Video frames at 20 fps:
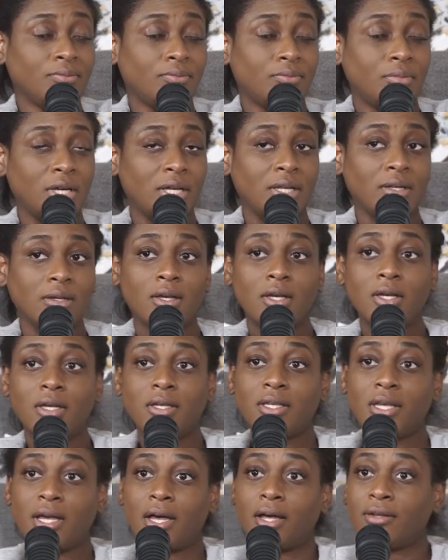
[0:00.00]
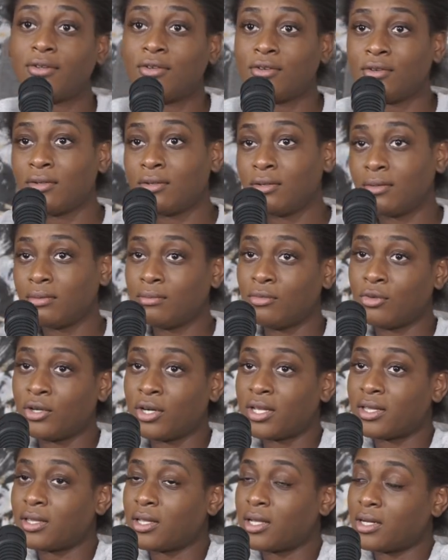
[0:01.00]
But yeah, you're more
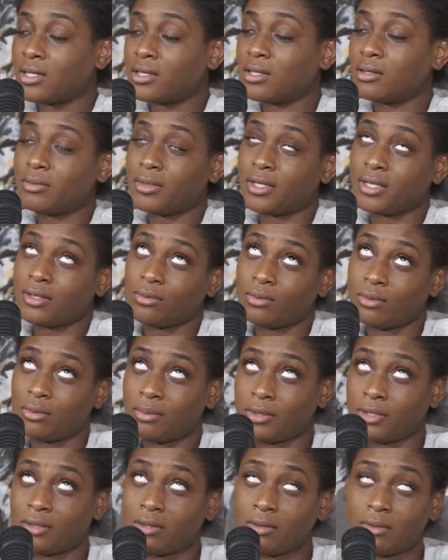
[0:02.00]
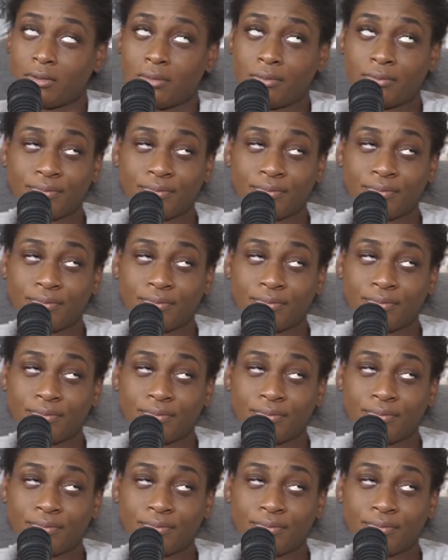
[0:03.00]
athletic than me. Whoop de doo.